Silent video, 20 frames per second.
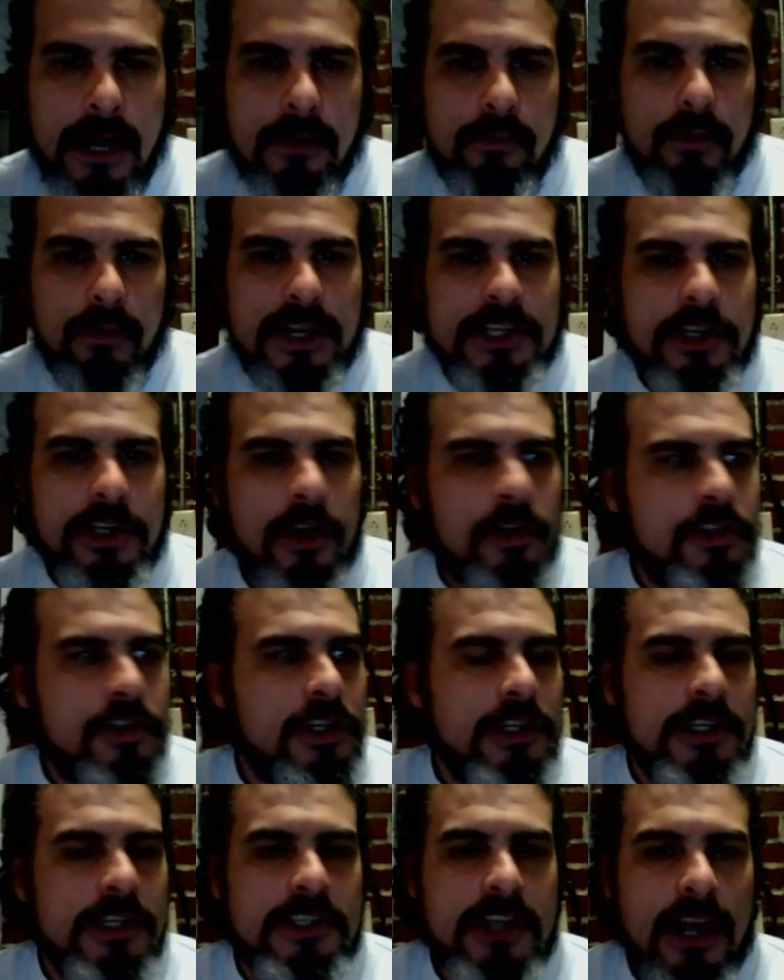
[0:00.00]
research
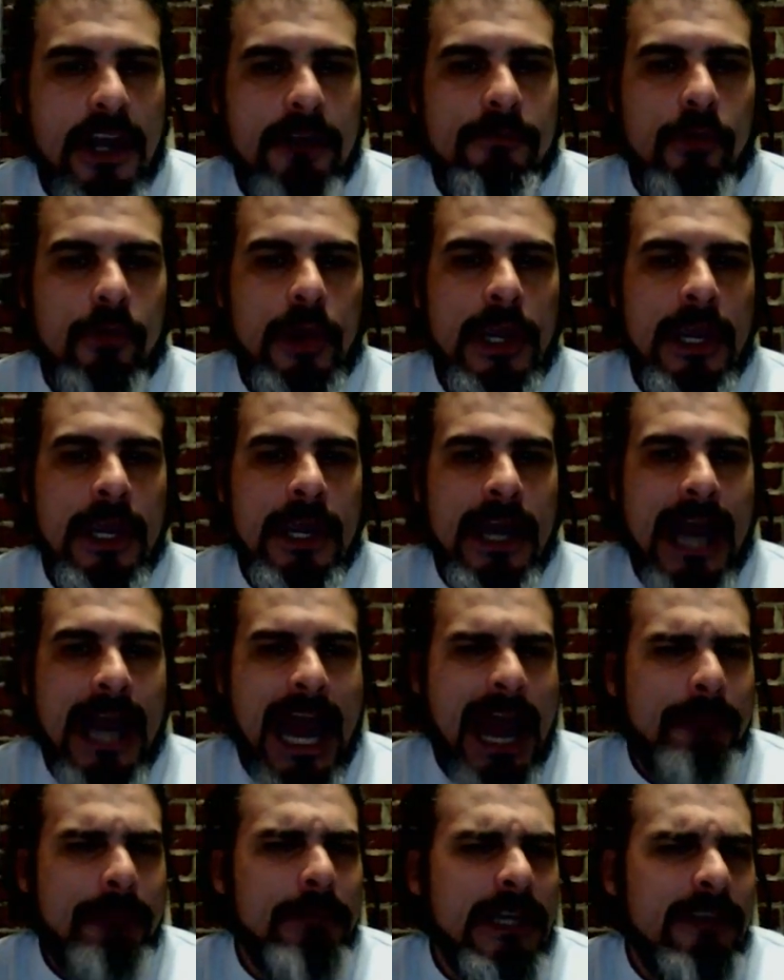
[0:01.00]
and discovery,
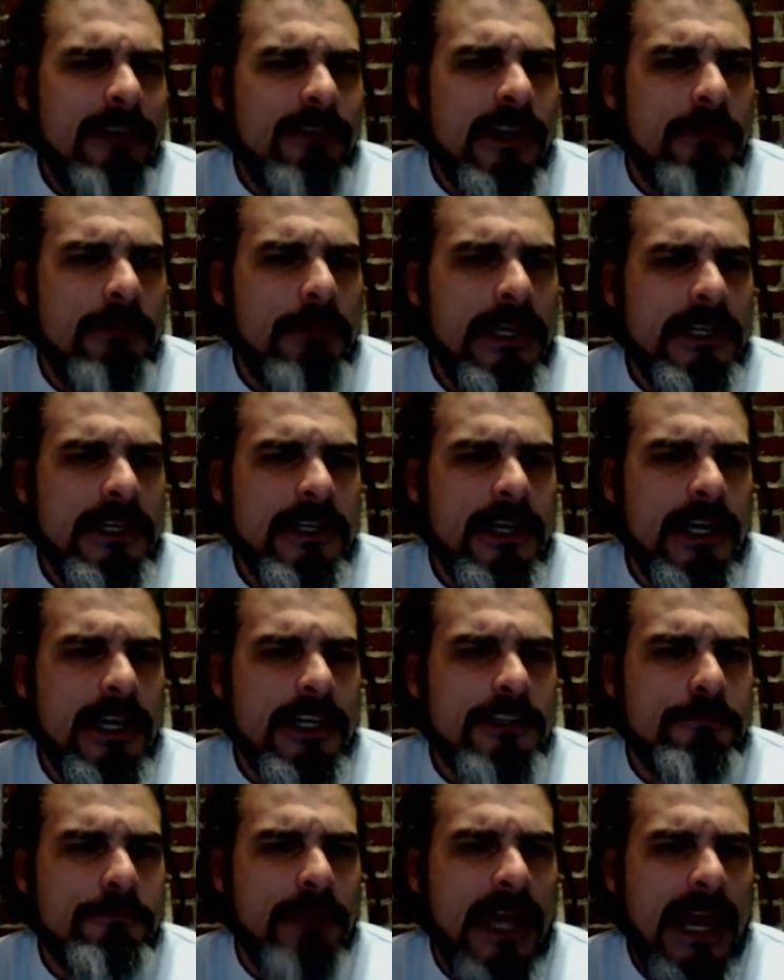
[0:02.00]
I believe can be
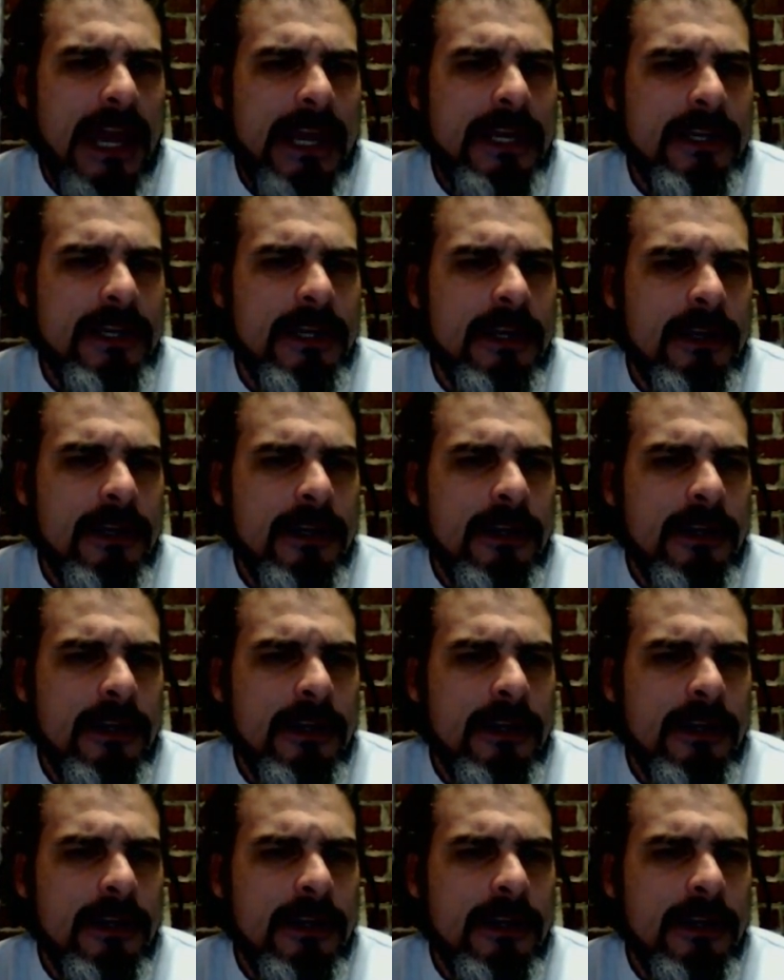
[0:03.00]
explained